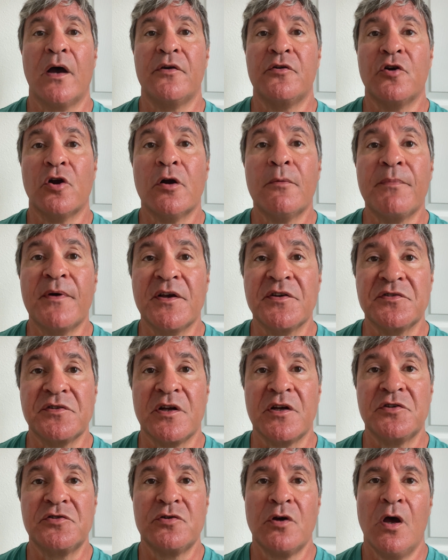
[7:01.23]
your
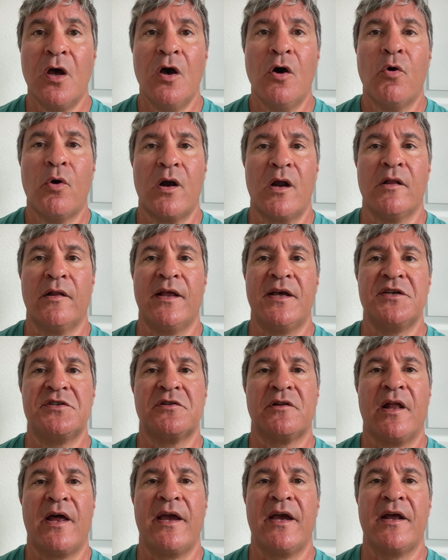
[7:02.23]
business, or at least
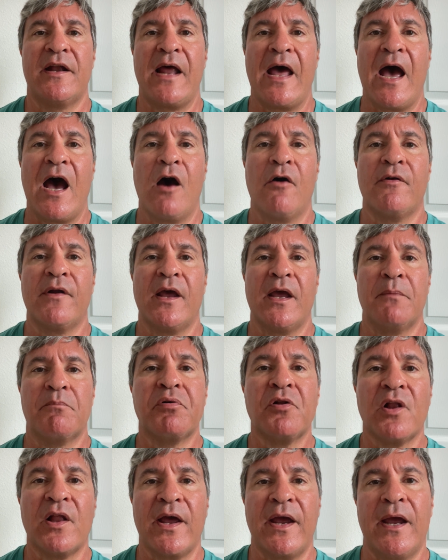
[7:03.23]
laying out a
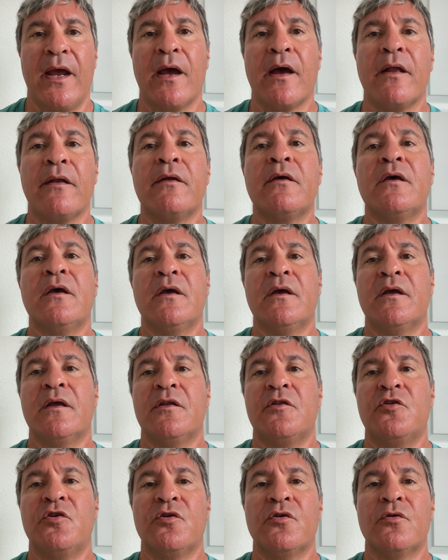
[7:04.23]
plan
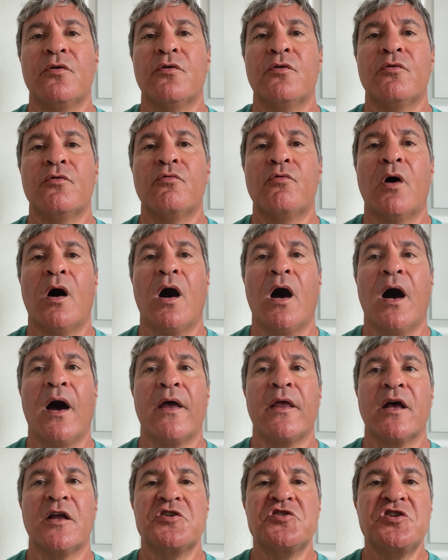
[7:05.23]
to
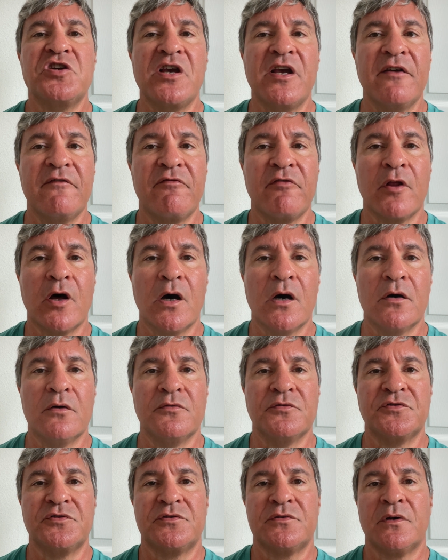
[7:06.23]
achieve
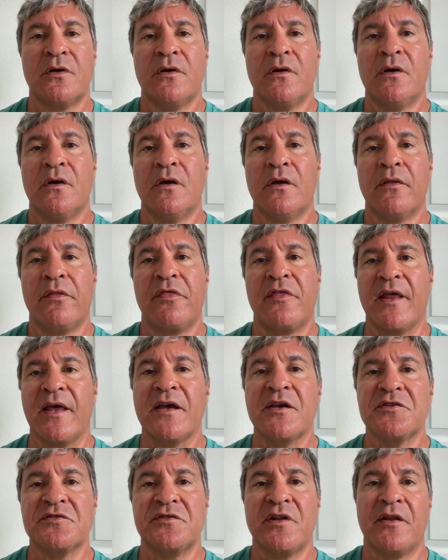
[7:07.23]
those
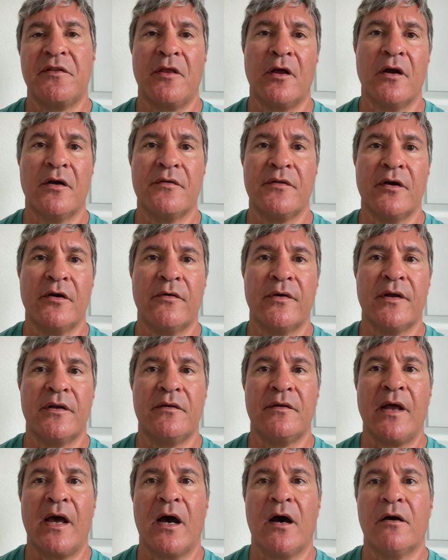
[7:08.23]
things that they're doing.
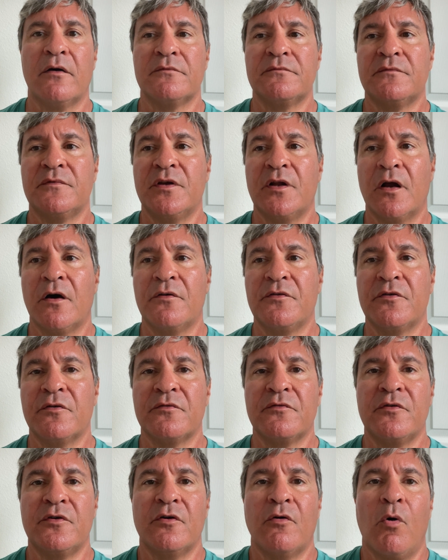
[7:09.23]
Now,
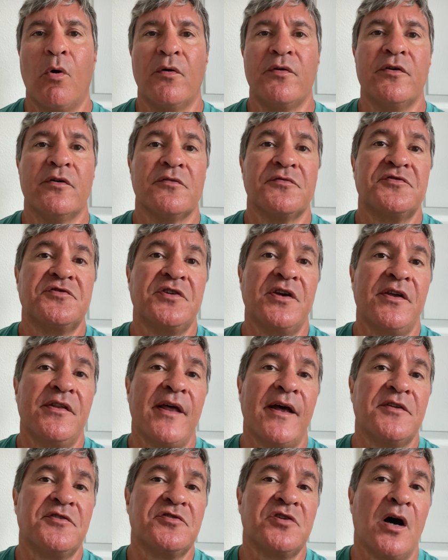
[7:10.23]
you'll see
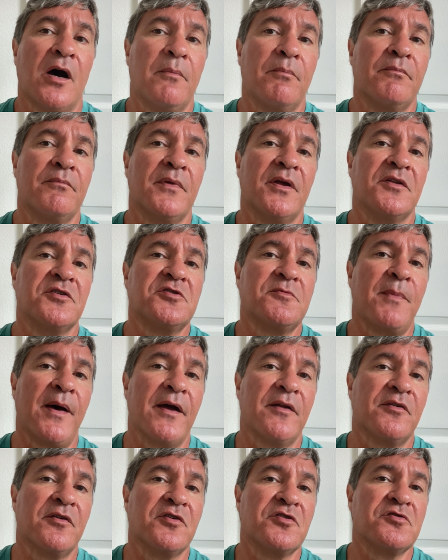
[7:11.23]
that some
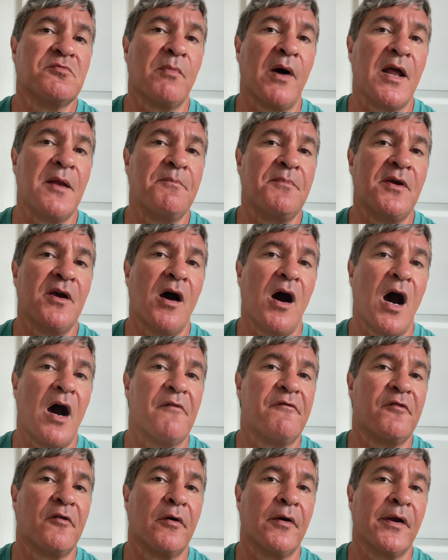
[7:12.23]
inspectors might be
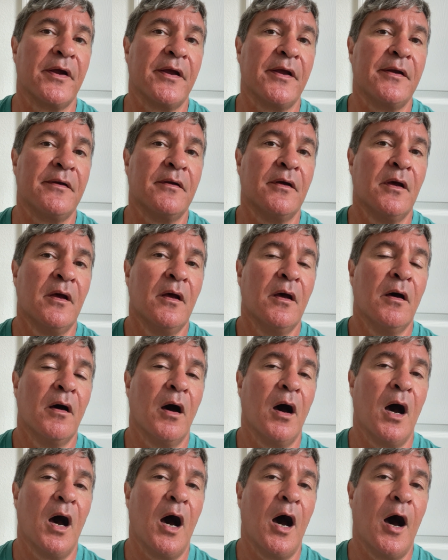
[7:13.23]
offering,
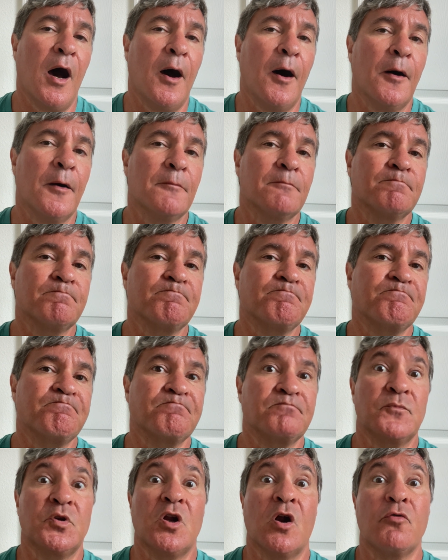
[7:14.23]

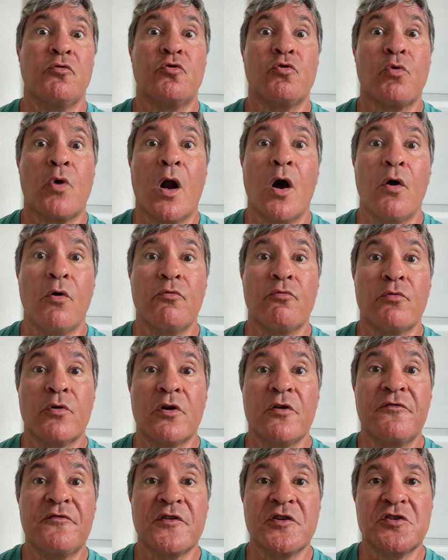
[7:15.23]
drone
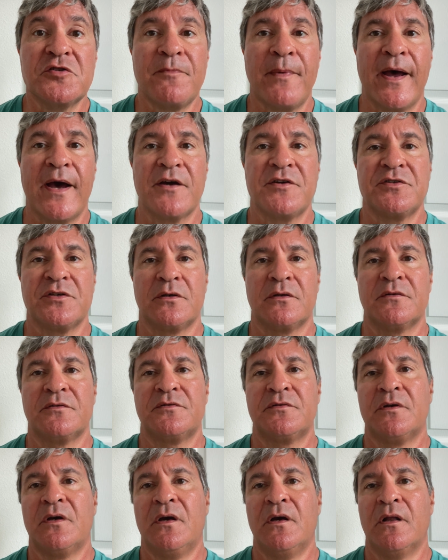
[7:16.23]
roof
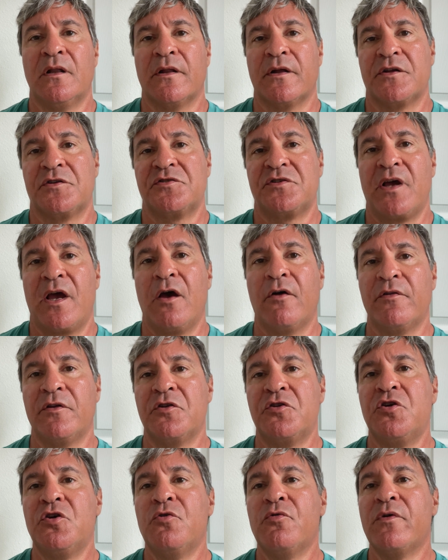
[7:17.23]
inspections. Let's say only
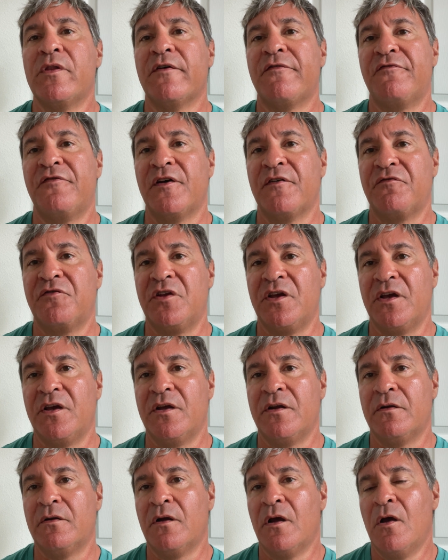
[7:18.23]
2 of the
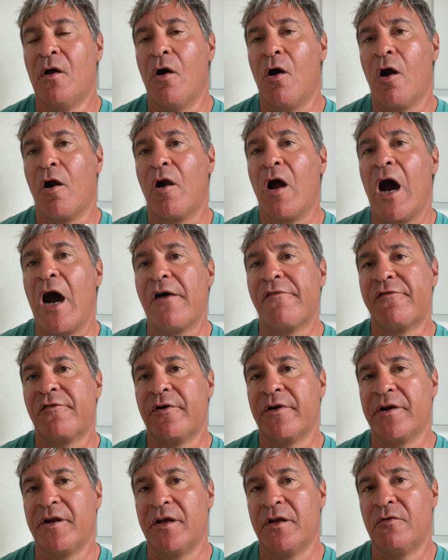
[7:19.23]
15 are
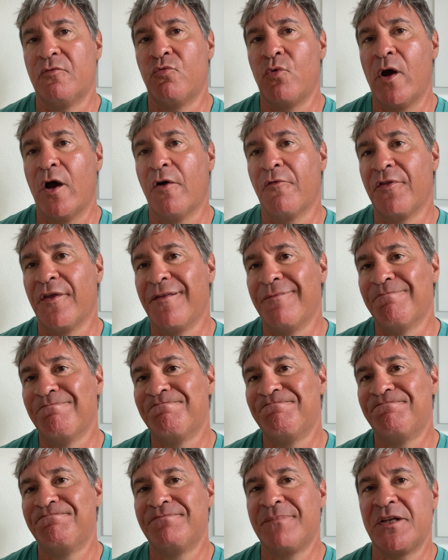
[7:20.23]
offering it. Well, then
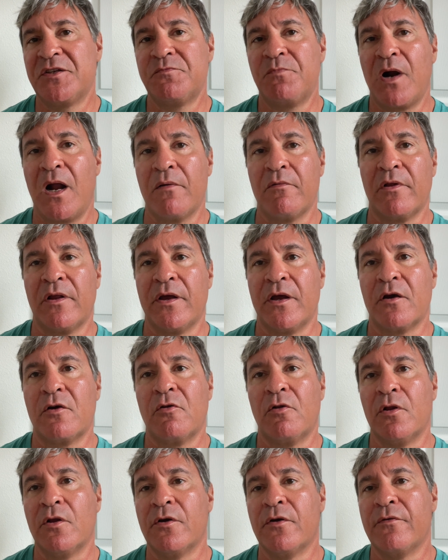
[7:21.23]
that's probably a
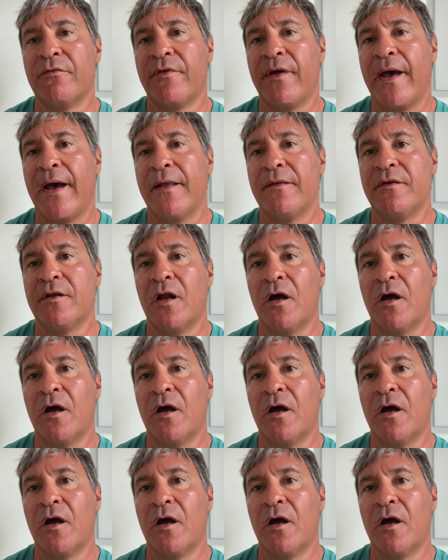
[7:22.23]
clue that,